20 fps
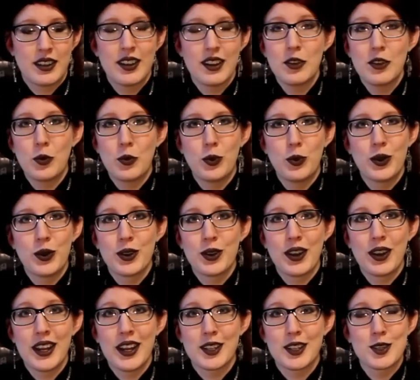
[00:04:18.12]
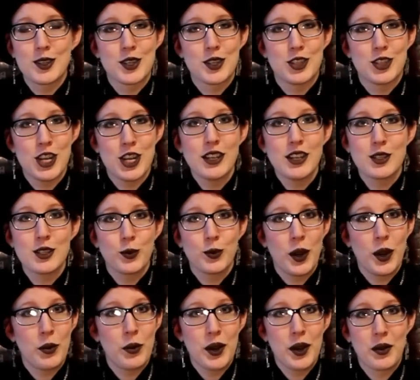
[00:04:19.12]
Would you like to suggest
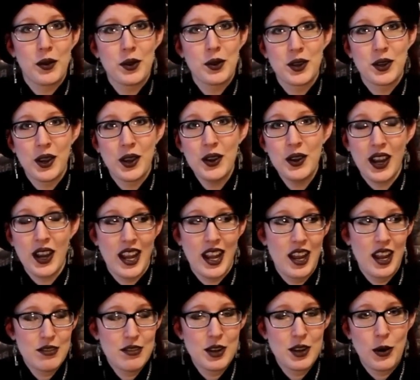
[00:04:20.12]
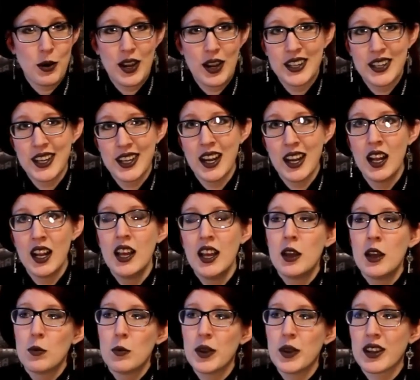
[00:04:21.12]
where we could go? I have no idea,
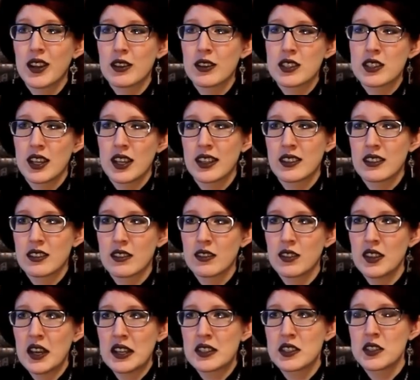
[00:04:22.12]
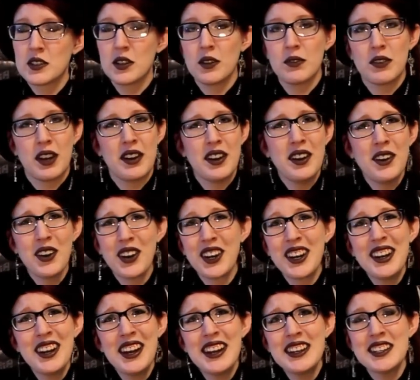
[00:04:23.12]
because that's not very
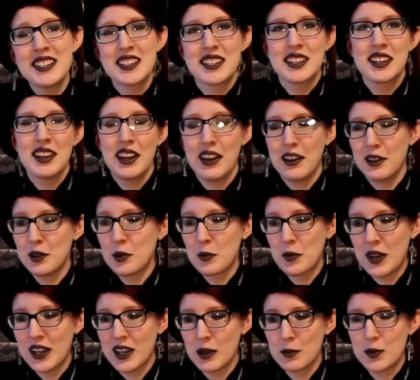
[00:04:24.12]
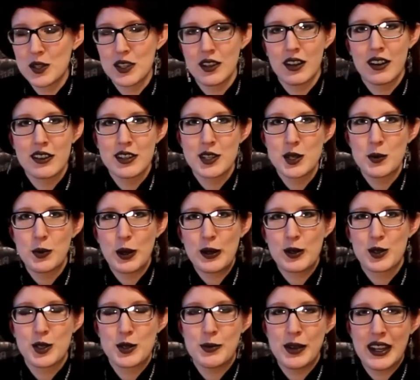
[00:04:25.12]
organized, and meetups are
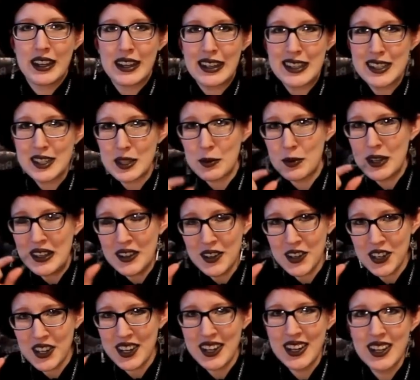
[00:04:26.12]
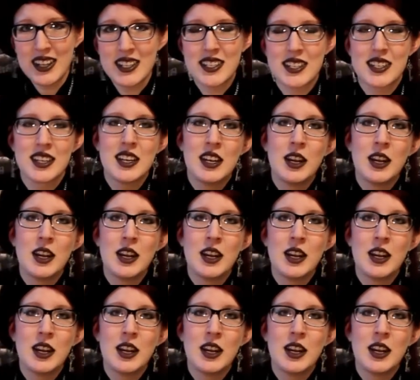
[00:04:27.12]
supposed to be at least a bit organized.